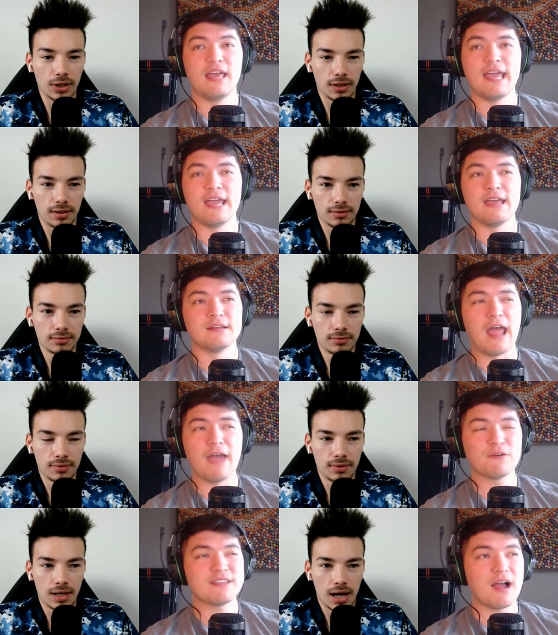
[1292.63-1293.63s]
Speaker 1: And
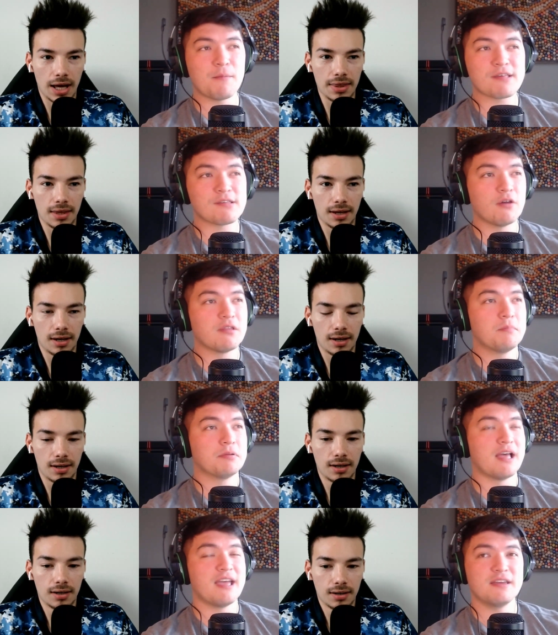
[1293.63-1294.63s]
every time I, I saw them
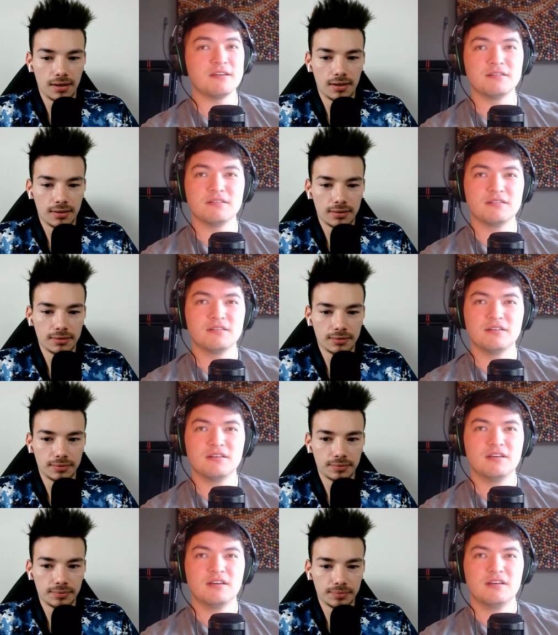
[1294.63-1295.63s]
play,
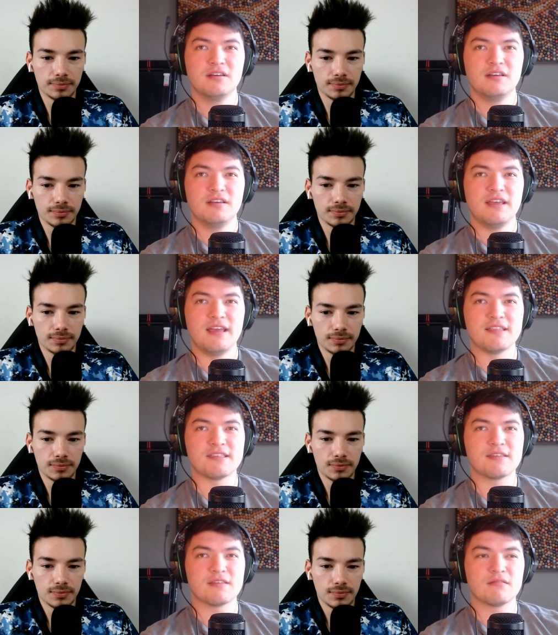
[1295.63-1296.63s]

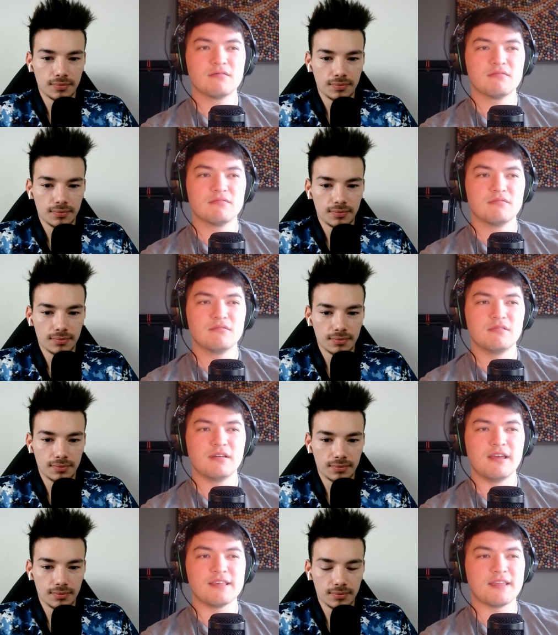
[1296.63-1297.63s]
it's
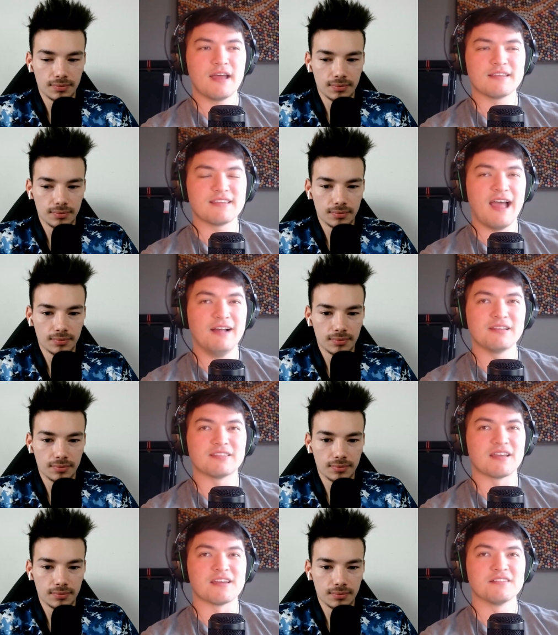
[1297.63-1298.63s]
it's not a
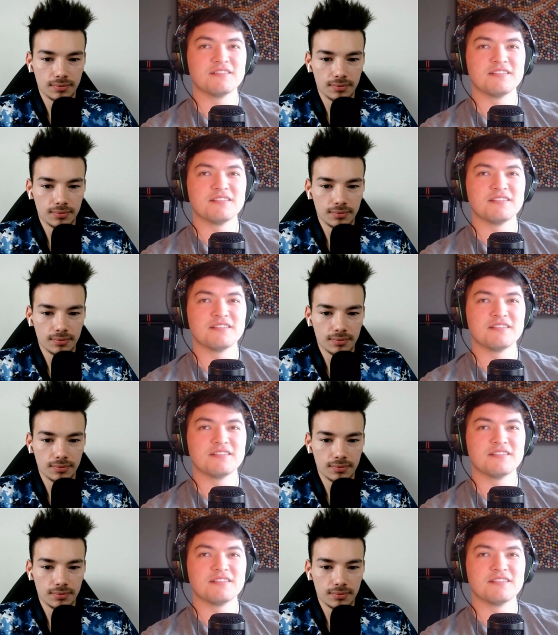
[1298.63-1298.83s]
talent thing.